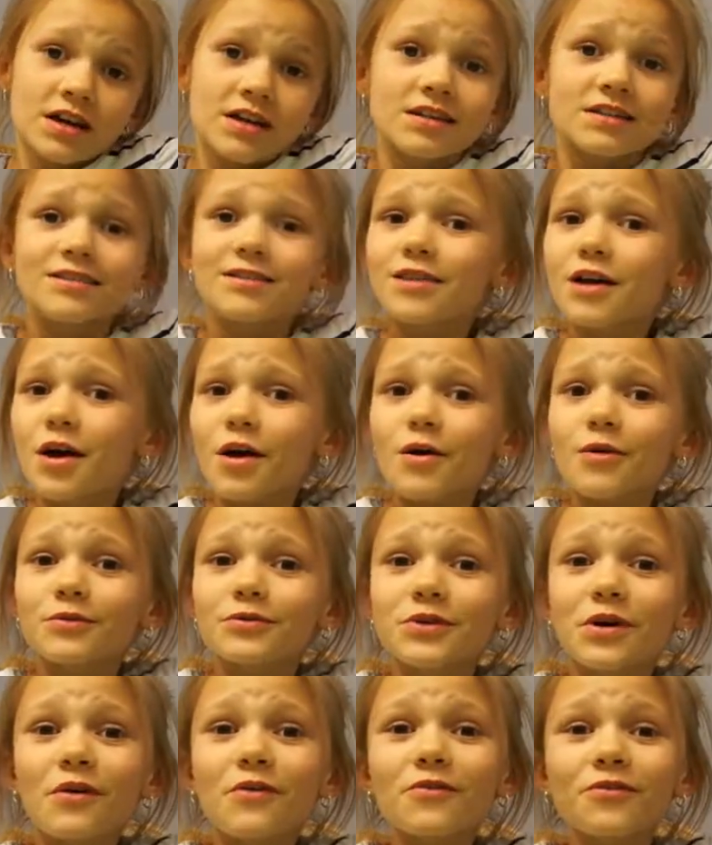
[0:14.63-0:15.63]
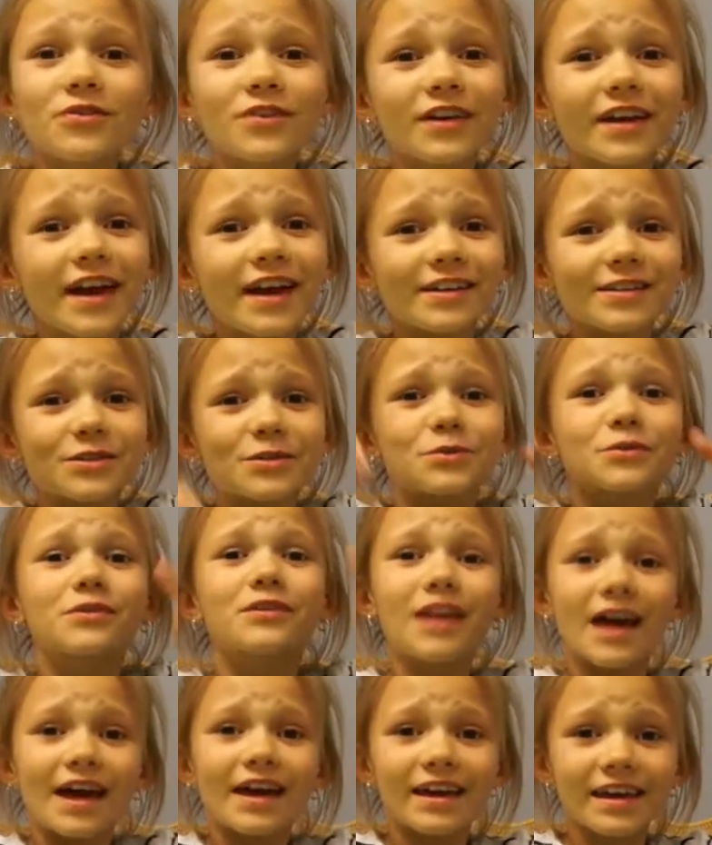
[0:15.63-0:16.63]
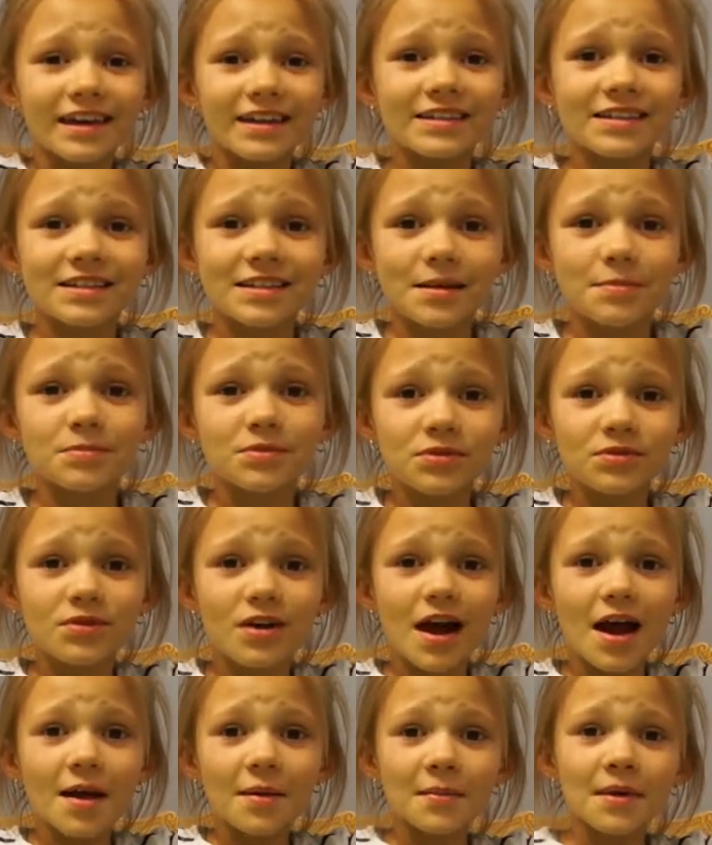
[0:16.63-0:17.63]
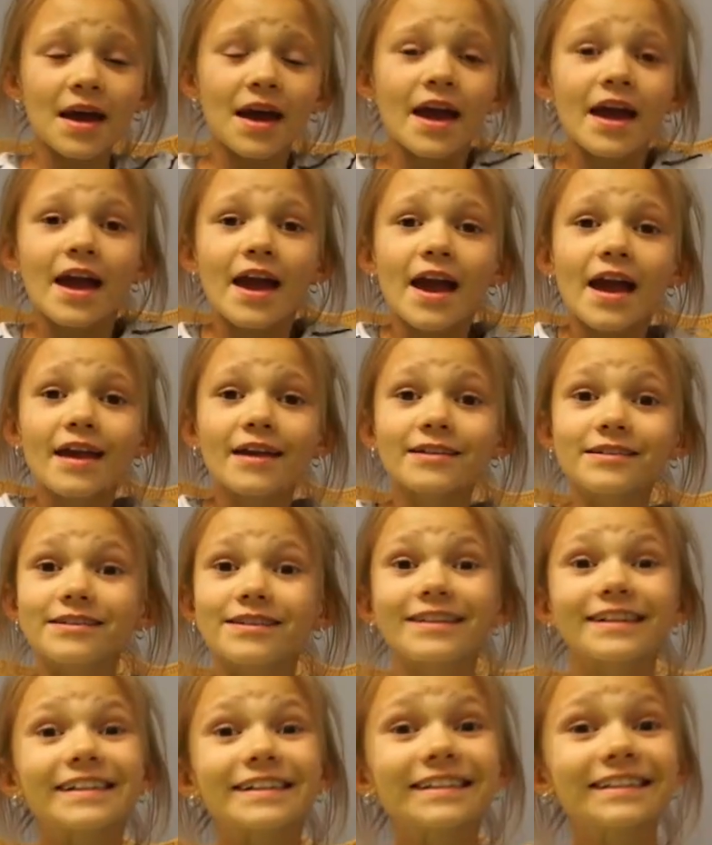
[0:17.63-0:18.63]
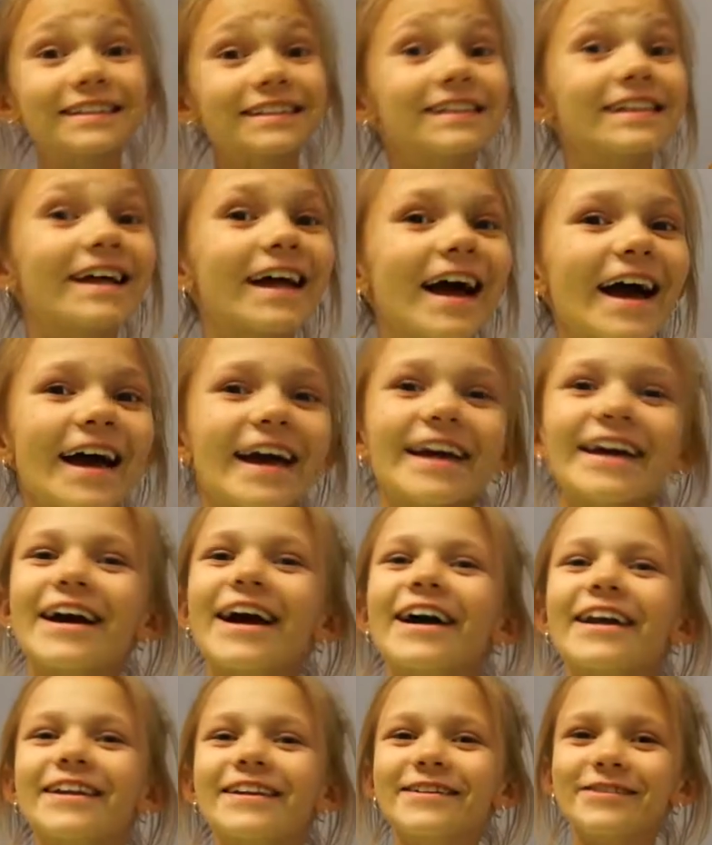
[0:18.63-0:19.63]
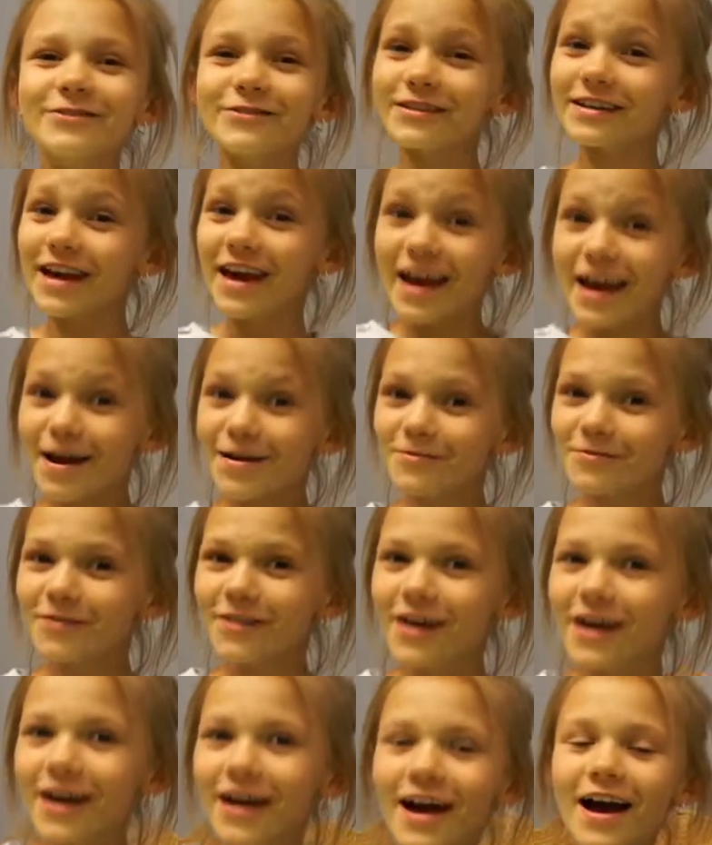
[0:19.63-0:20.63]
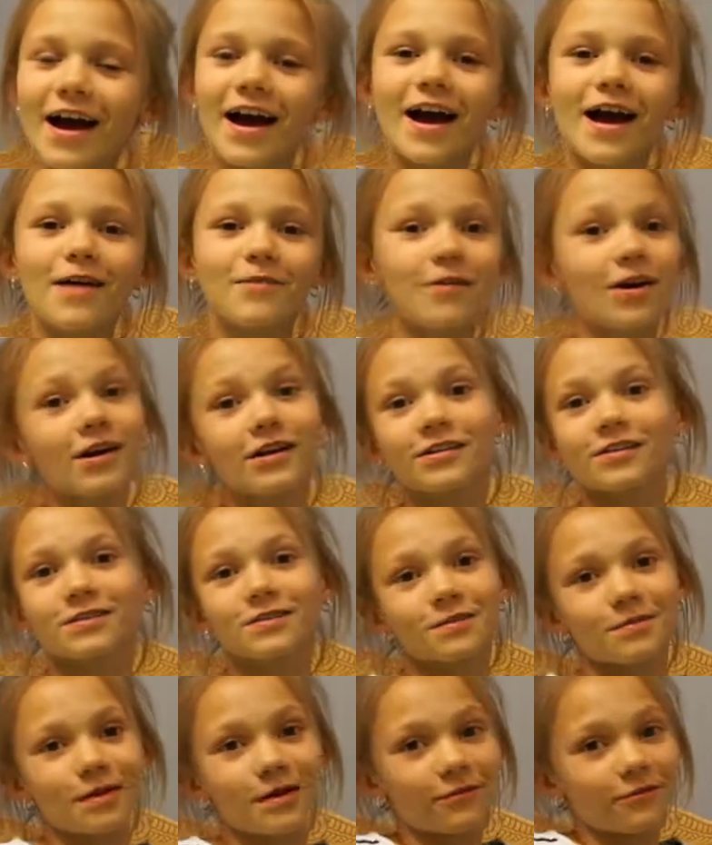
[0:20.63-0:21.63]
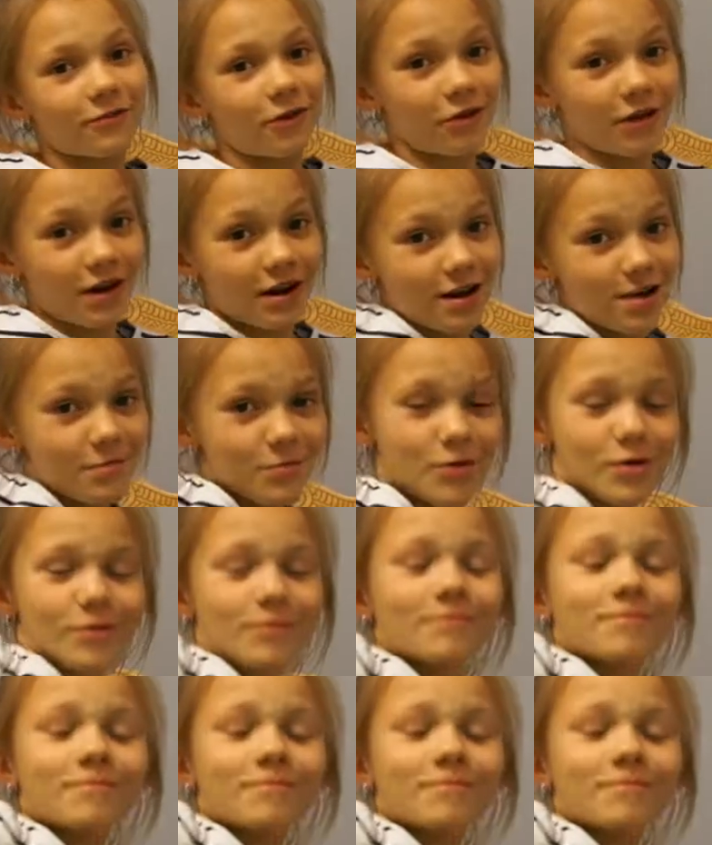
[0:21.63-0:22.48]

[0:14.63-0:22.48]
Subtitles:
So don't forget to like and subscribe. And I got a new camera. I'm not using my phone anymore.